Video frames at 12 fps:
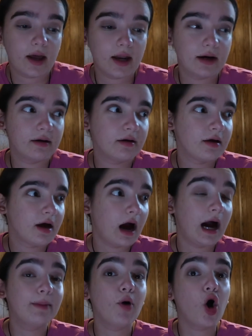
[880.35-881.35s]
And
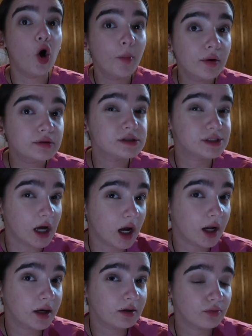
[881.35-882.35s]
I'm almost
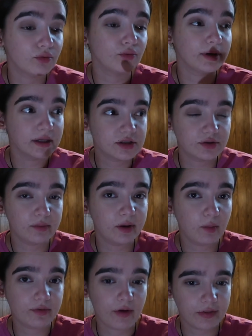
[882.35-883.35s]
done
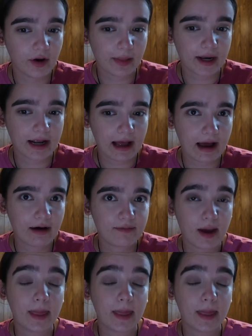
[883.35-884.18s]
redoing with all the yarn that I have,